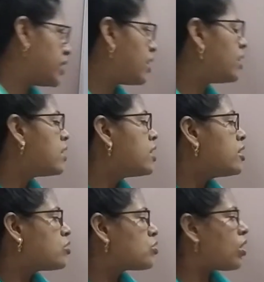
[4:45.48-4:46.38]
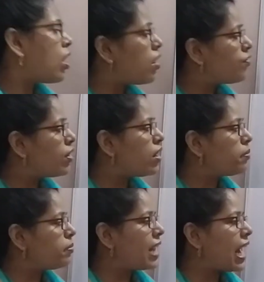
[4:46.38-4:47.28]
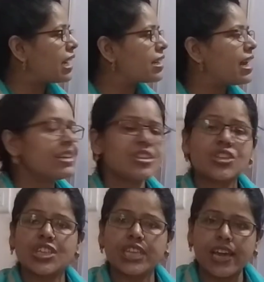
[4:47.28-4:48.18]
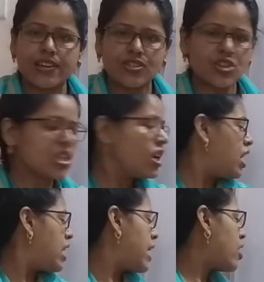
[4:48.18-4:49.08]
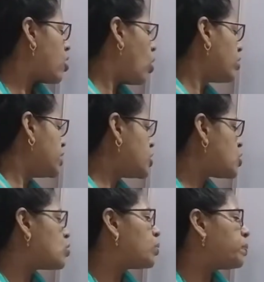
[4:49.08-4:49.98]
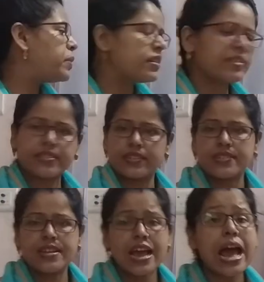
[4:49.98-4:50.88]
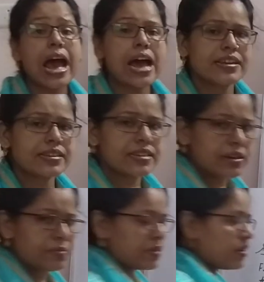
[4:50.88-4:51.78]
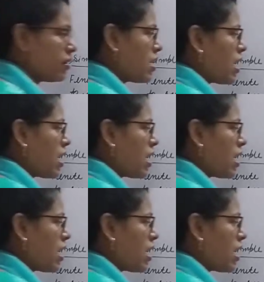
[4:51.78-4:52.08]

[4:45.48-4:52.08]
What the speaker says: here. So a verb that can change according to person and number